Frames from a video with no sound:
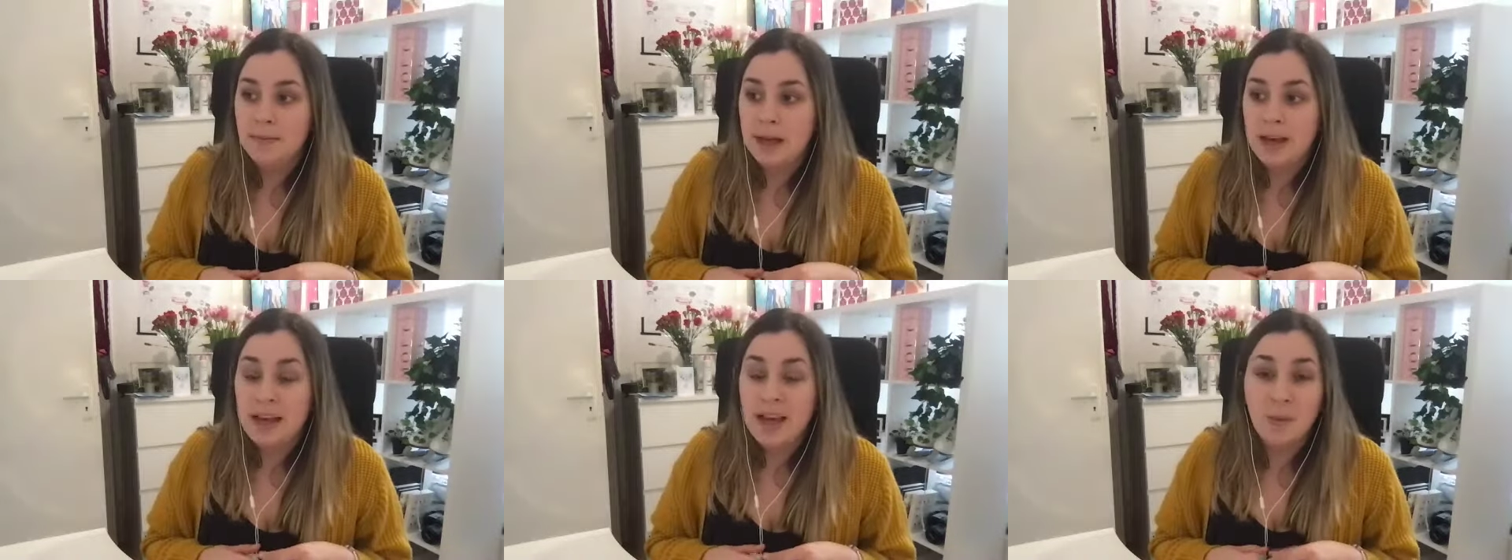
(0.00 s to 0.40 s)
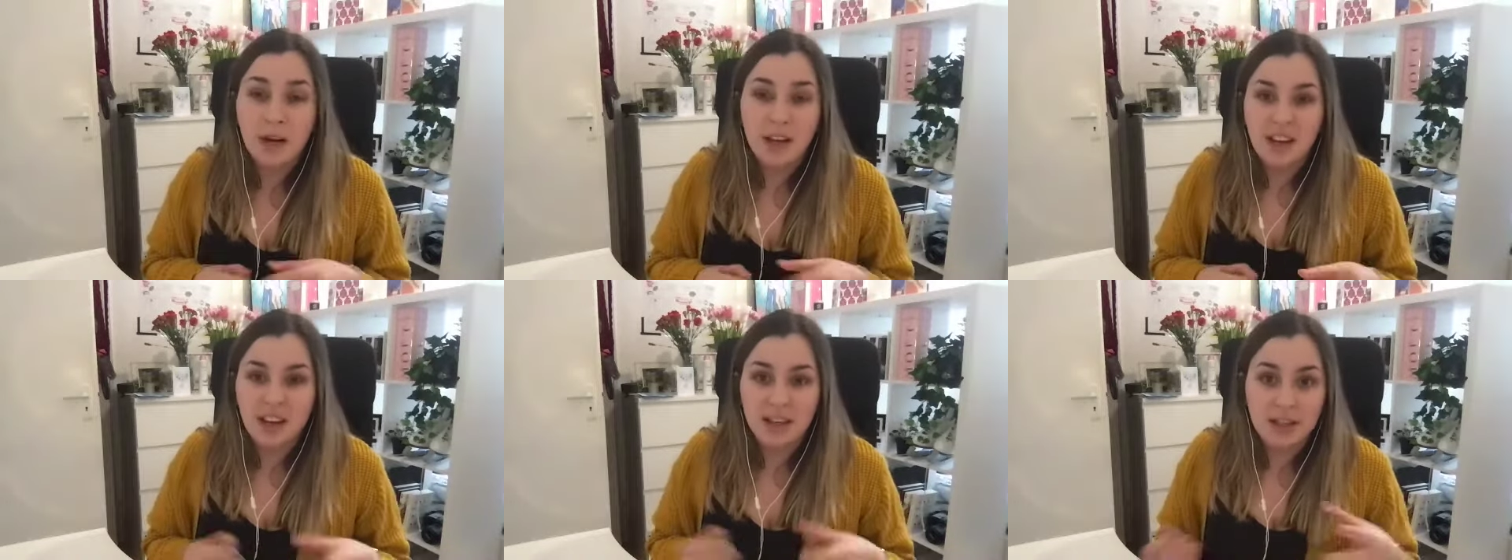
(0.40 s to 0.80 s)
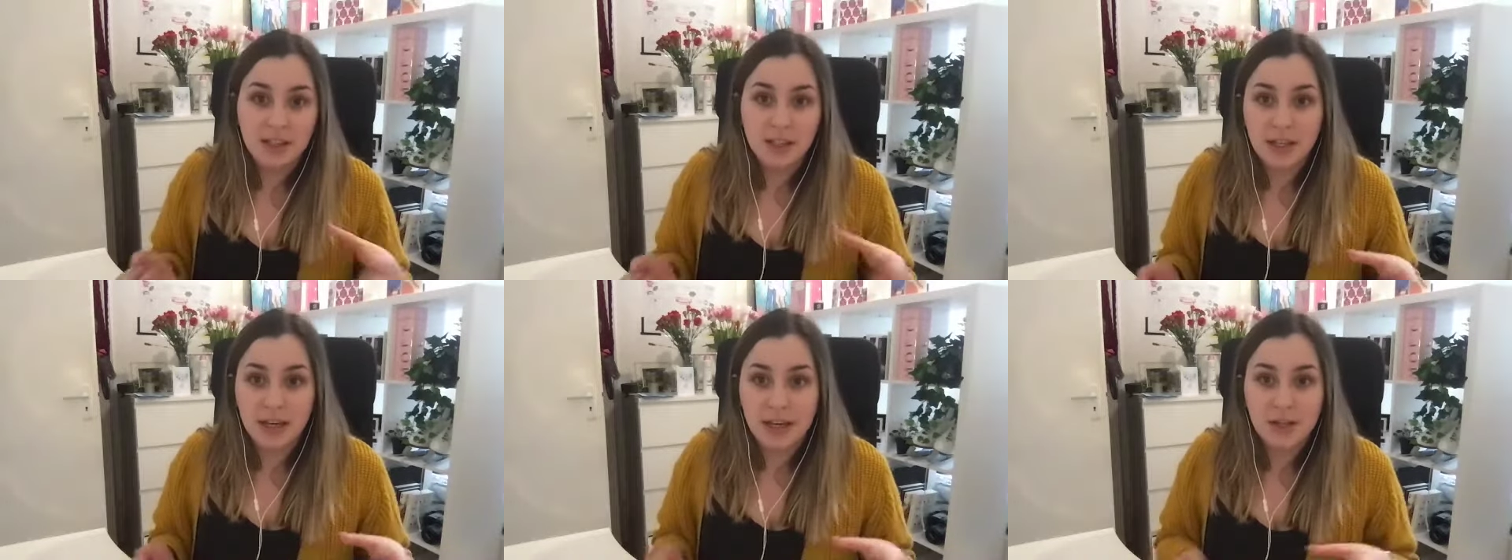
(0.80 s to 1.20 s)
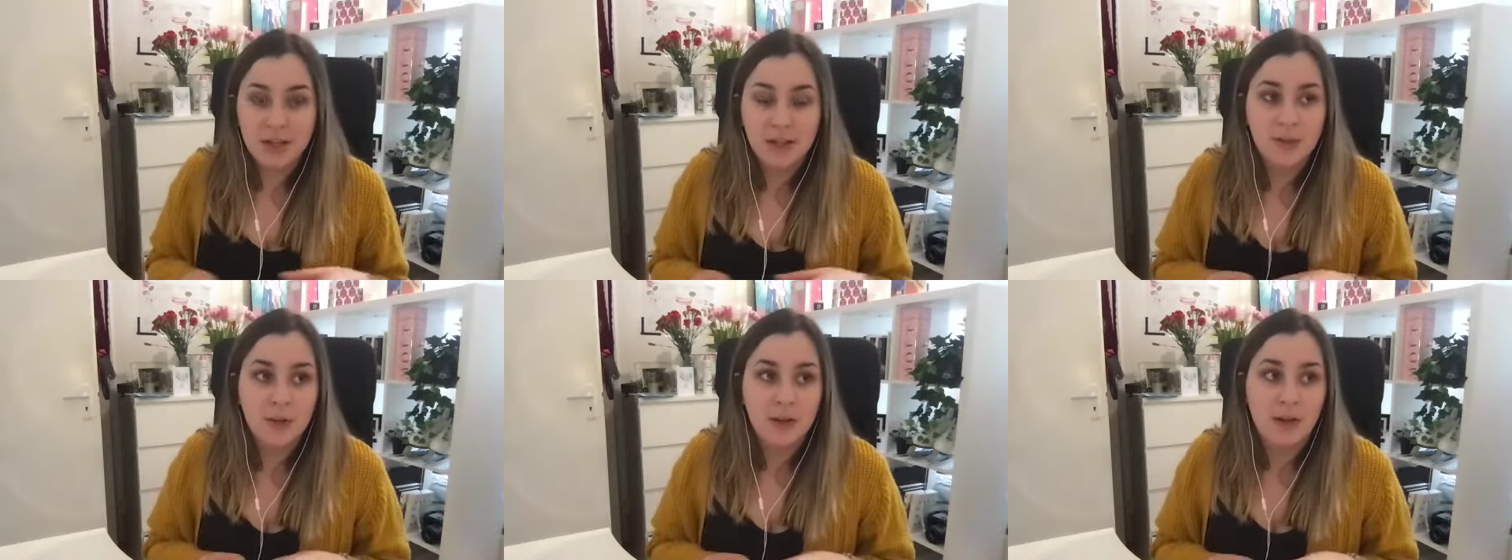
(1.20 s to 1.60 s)
And yeah, working on
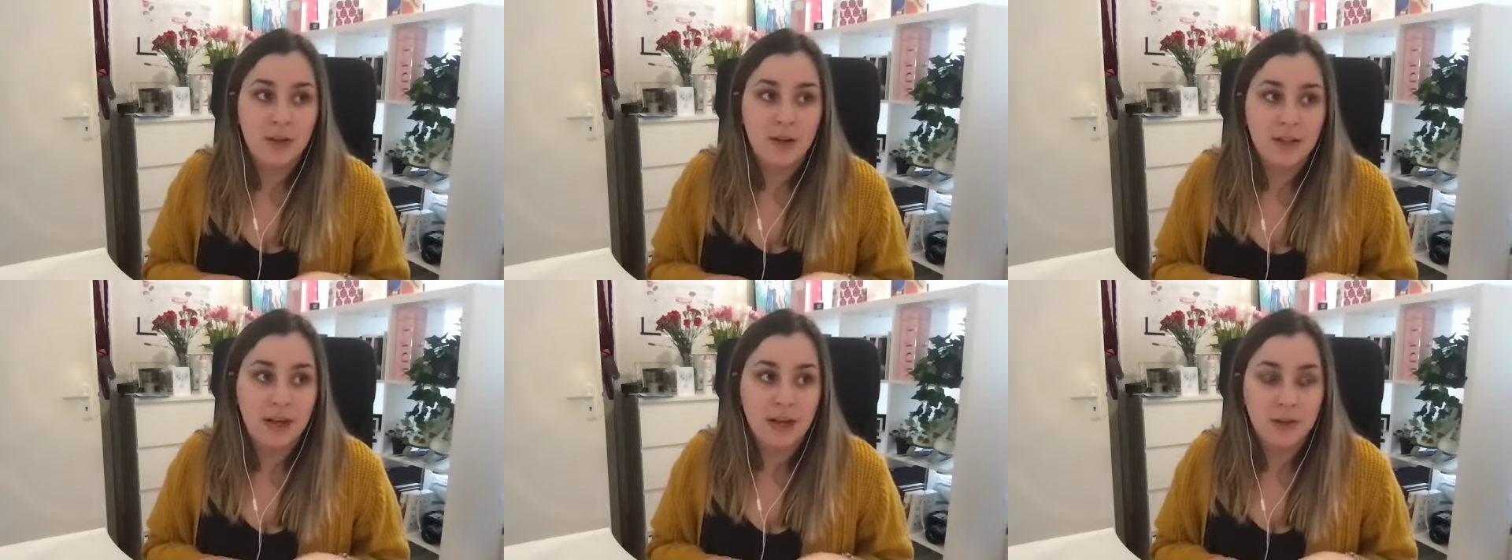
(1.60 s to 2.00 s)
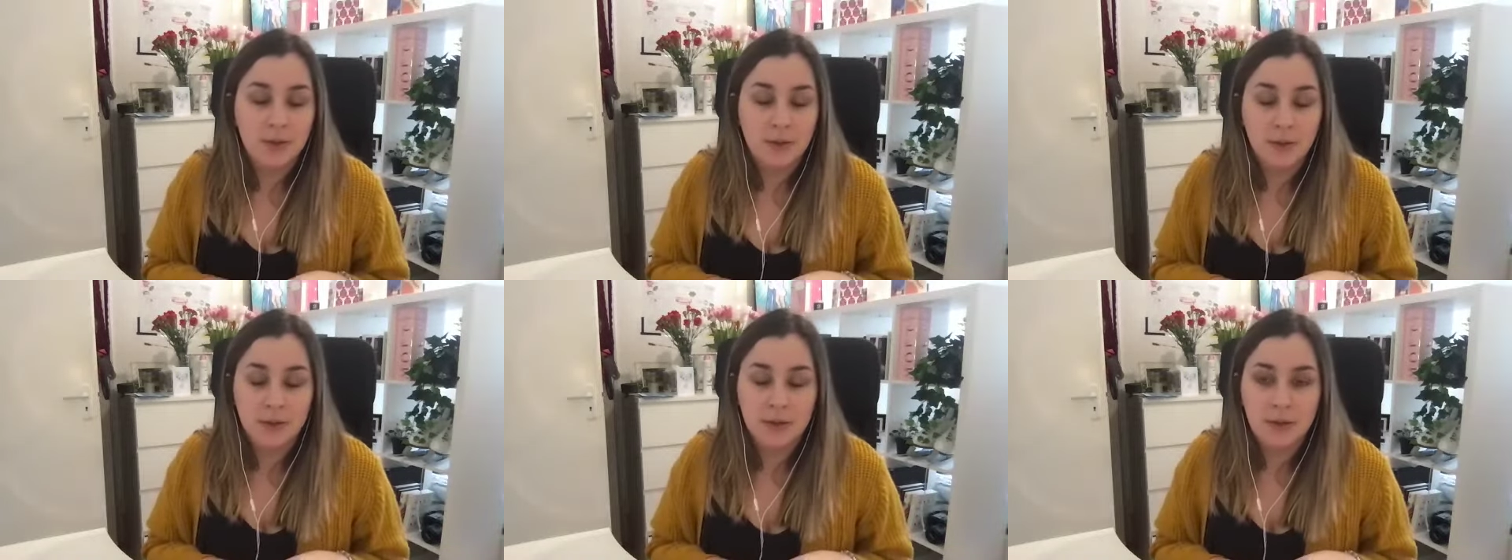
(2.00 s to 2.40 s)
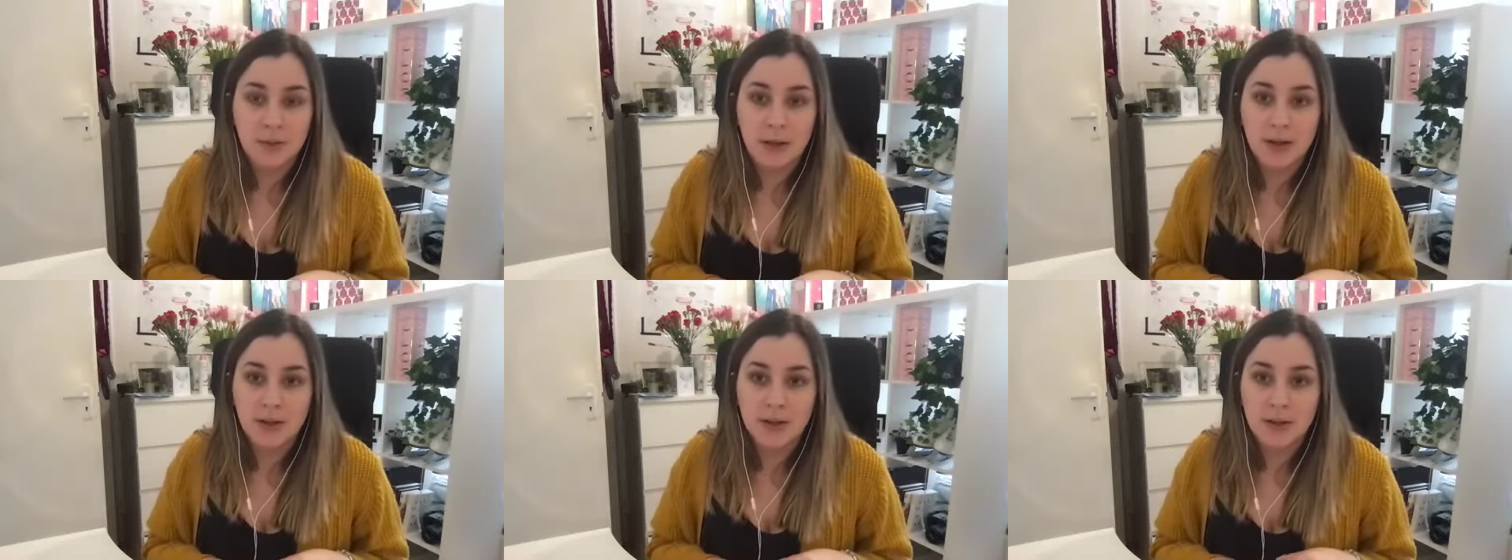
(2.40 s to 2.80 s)
integrations with other tech tools as well.